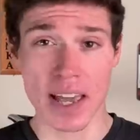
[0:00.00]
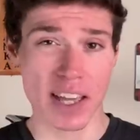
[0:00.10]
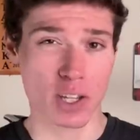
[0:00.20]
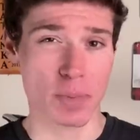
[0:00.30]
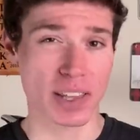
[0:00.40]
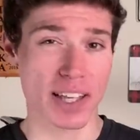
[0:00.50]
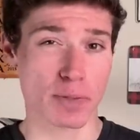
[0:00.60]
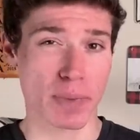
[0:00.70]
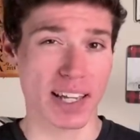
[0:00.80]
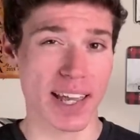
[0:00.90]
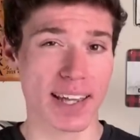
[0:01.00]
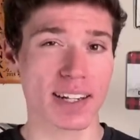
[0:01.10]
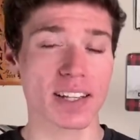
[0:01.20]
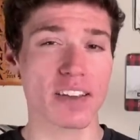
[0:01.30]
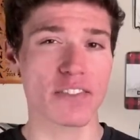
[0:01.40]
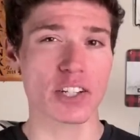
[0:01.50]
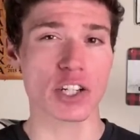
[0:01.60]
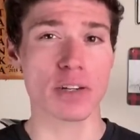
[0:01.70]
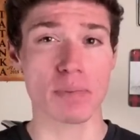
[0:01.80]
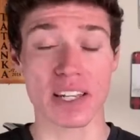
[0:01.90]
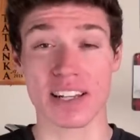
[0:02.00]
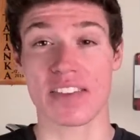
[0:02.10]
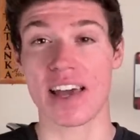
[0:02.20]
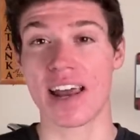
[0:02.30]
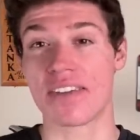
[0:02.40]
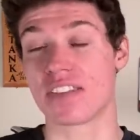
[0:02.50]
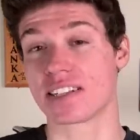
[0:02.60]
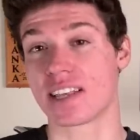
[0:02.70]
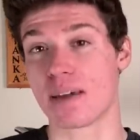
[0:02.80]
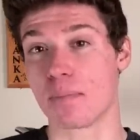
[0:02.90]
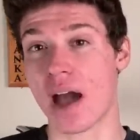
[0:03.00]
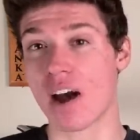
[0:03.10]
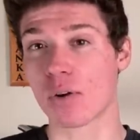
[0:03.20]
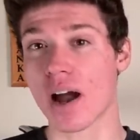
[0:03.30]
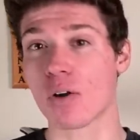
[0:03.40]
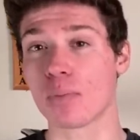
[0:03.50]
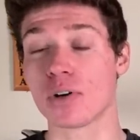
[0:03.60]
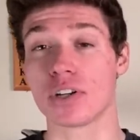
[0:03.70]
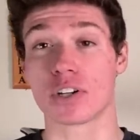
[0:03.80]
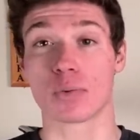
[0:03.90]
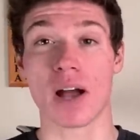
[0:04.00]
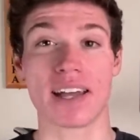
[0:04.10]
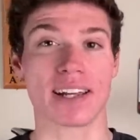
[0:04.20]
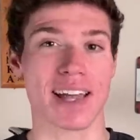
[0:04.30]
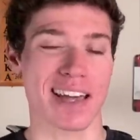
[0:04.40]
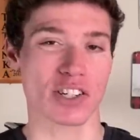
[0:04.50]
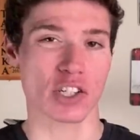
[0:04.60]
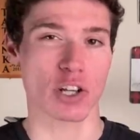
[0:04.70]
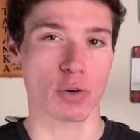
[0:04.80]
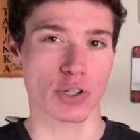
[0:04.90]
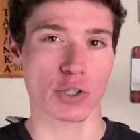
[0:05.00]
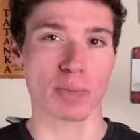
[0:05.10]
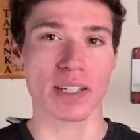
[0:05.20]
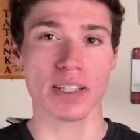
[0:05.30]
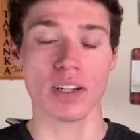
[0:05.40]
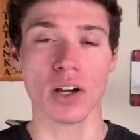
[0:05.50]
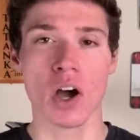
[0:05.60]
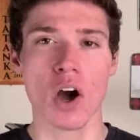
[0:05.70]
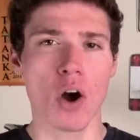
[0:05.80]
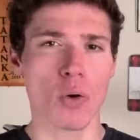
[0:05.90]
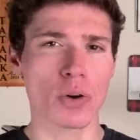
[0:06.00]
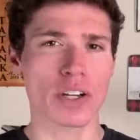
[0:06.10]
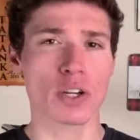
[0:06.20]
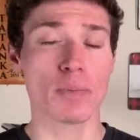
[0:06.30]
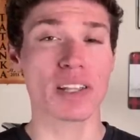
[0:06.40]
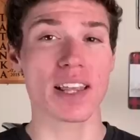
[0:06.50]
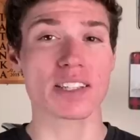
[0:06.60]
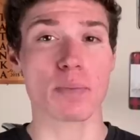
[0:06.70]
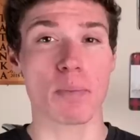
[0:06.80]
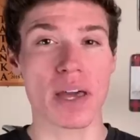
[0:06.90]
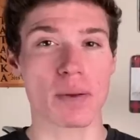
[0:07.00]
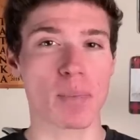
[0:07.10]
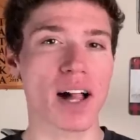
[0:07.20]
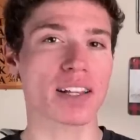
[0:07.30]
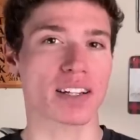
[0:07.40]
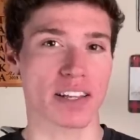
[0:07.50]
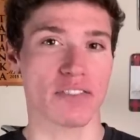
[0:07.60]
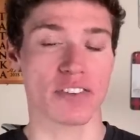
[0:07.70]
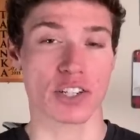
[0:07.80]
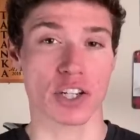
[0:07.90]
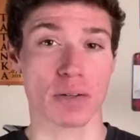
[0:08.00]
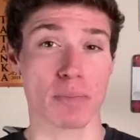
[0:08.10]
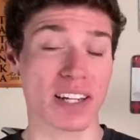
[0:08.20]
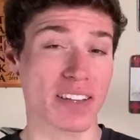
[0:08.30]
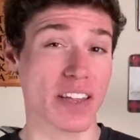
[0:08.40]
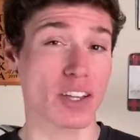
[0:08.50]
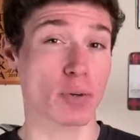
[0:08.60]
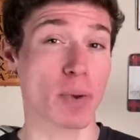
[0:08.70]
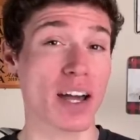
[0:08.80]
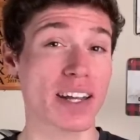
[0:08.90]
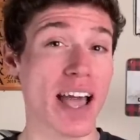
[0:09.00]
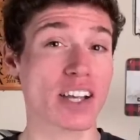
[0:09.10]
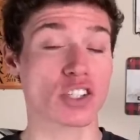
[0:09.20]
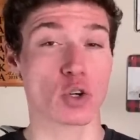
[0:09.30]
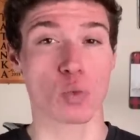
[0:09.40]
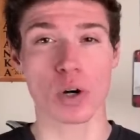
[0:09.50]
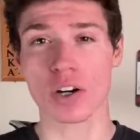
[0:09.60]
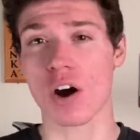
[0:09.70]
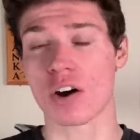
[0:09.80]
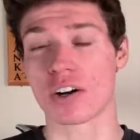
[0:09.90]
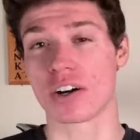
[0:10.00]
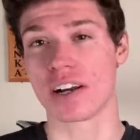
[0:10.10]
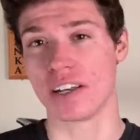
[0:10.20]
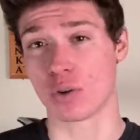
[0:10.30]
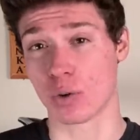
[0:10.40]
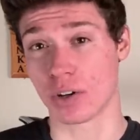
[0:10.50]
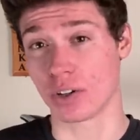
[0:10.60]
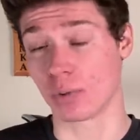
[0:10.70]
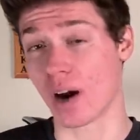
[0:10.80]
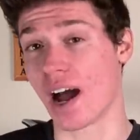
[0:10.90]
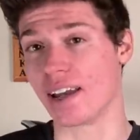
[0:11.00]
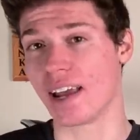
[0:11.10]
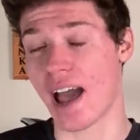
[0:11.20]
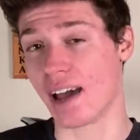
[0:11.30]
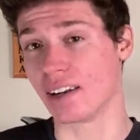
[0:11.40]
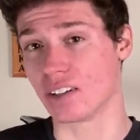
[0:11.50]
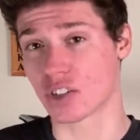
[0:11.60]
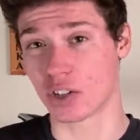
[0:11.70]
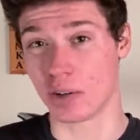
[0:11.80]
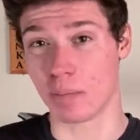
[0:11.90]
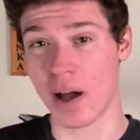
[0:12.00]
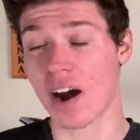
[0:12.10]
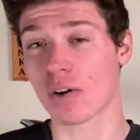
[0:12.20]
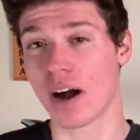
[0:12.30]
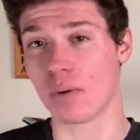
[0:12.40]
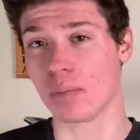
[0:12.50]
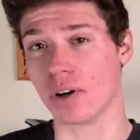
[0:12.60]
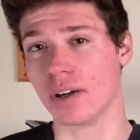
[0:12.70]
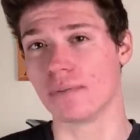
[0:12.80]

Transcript: It could be less mechanically efficient, meaning that at the same power output, you're riding at a slower speed, or it could be less metabolically efficient, meaning that your body has to work harder in order to ride at a certain power output.